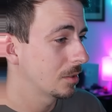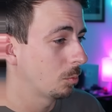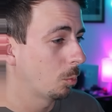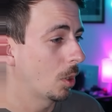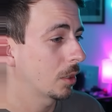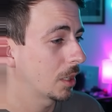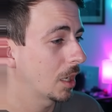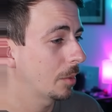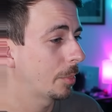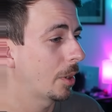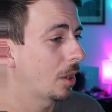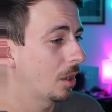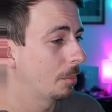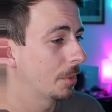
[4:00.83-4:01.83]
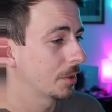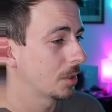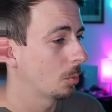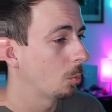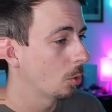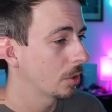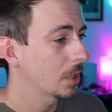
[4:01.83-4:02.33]
is Walking Palm, but the
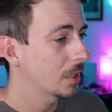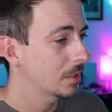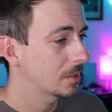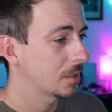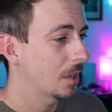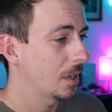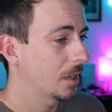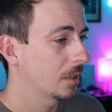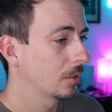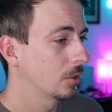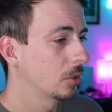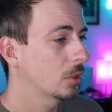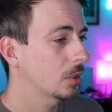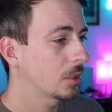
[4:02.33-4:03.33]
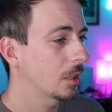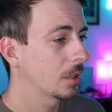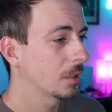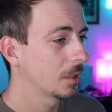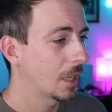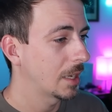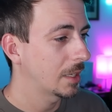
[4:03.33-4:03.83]
warning sign look
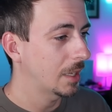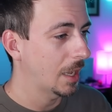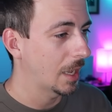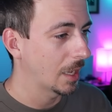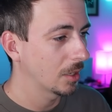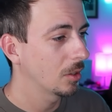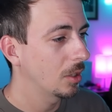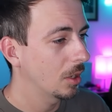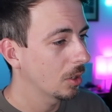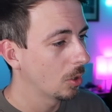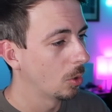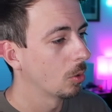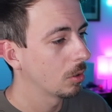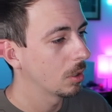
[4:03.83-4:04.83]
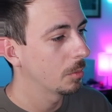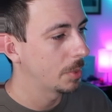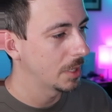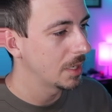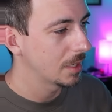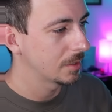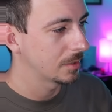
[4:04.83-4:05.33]
like analog horror
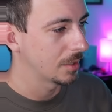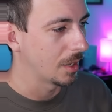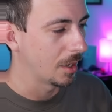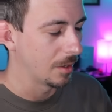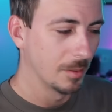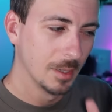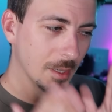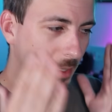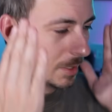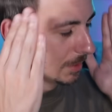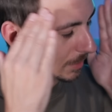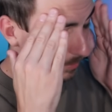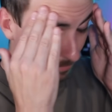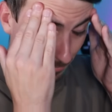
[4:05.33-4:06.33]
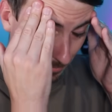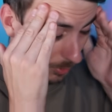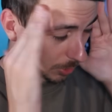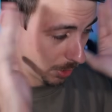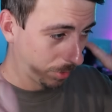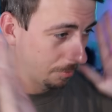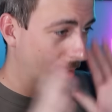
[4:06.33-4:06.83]
PSA.
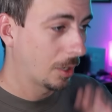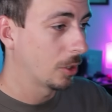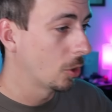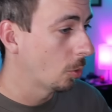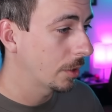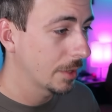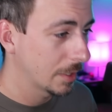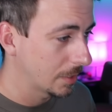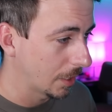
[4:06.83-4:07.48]
Okay, ignoring the